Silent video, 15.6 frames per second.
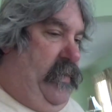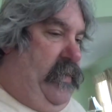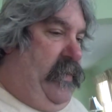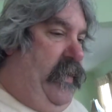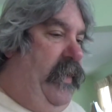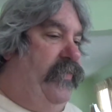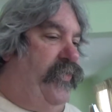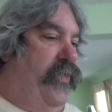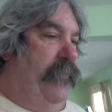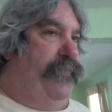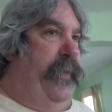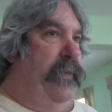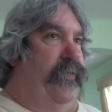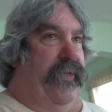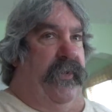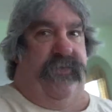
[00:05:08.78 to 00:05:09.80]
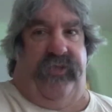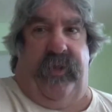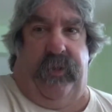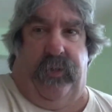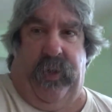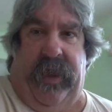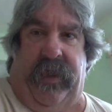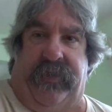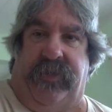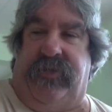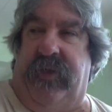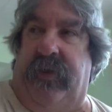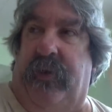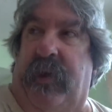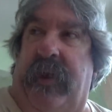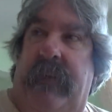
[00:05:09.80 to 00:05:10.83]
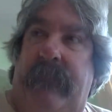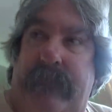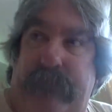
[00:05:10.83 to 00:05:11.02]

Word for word: And it's confusing too how to do it.